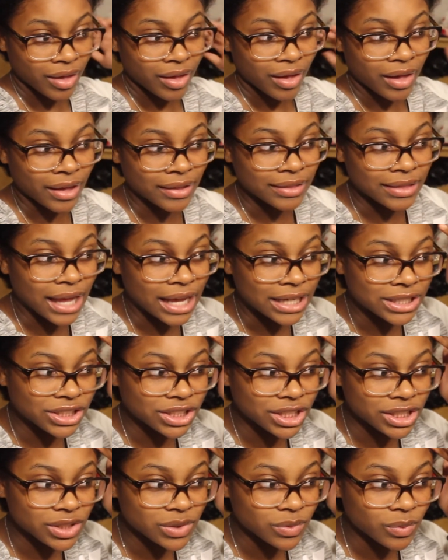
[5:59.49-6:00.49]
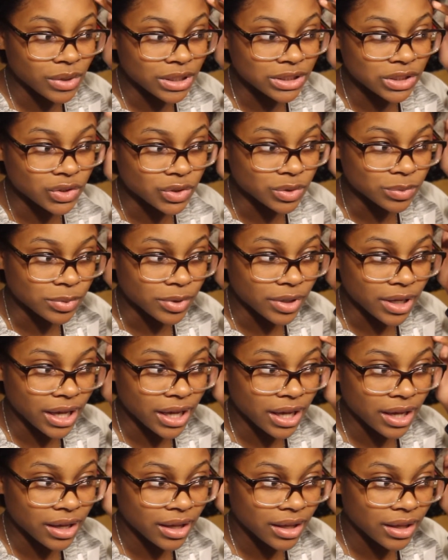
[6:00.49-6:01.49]
And that's just one swoop,
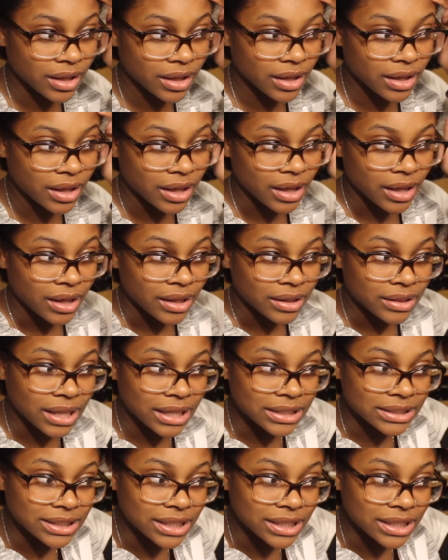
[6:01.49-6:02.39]
okay? That's